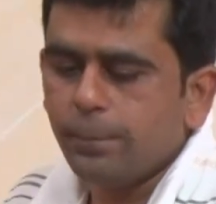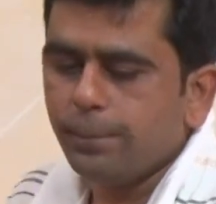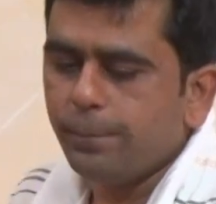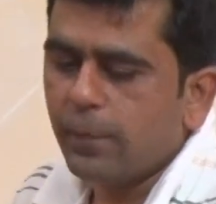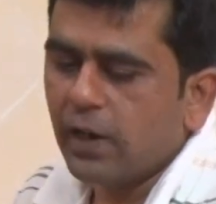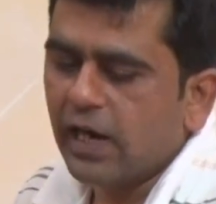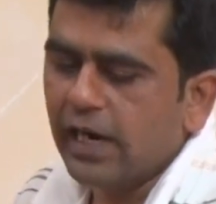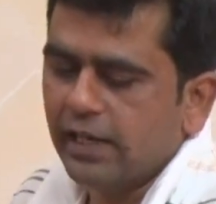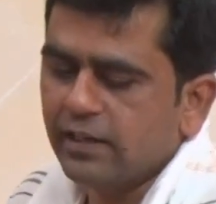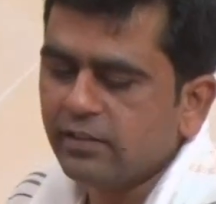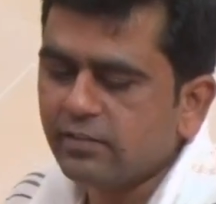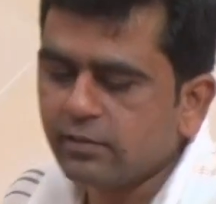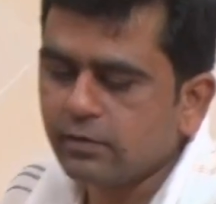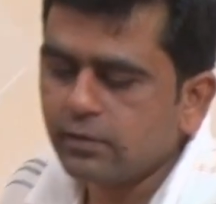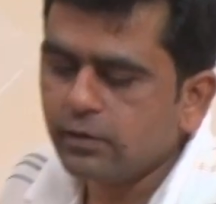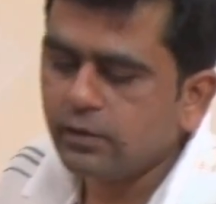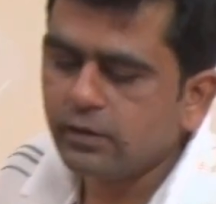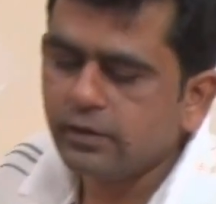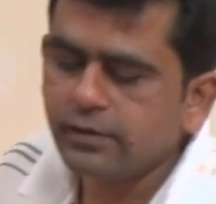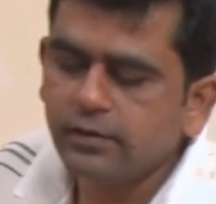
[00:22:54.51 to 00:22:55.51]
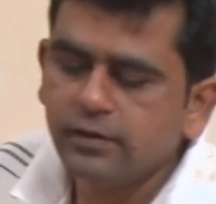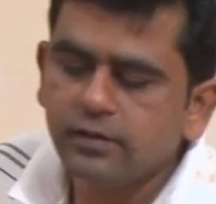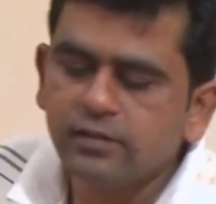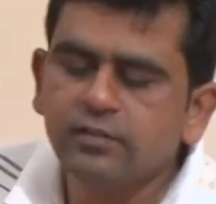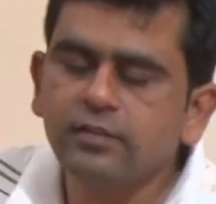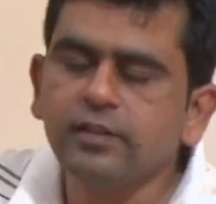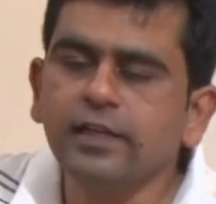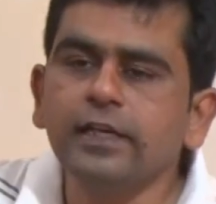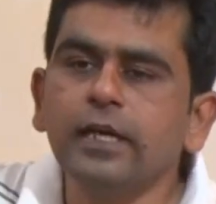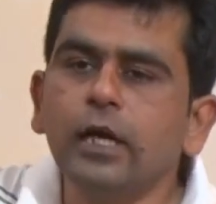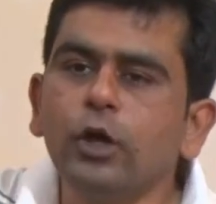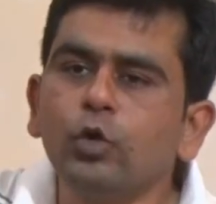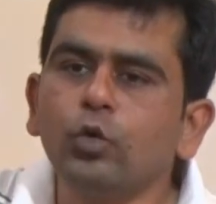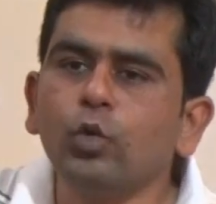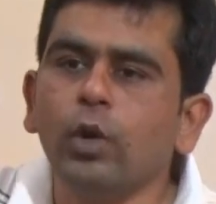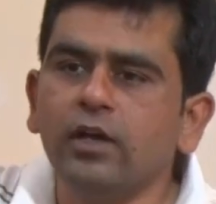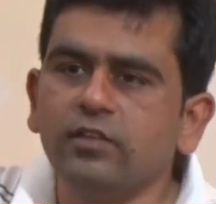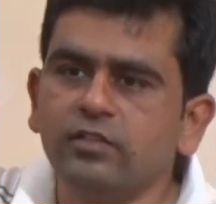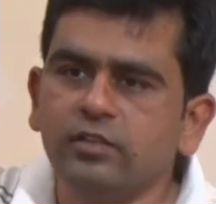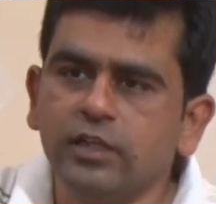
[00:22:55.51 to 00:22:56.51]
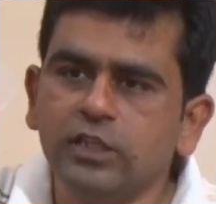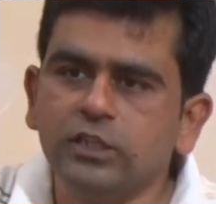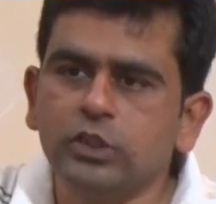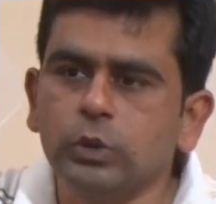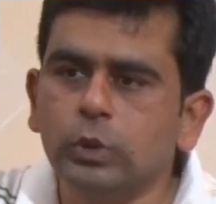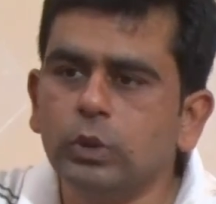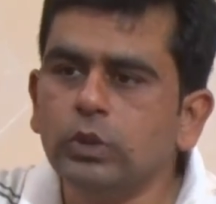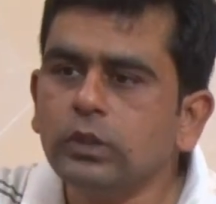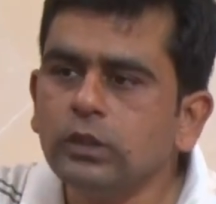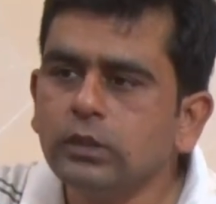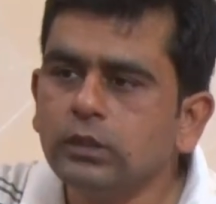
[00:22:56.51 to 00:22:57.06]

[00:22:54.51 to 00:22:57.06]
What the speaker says: pulse signal to noise ratio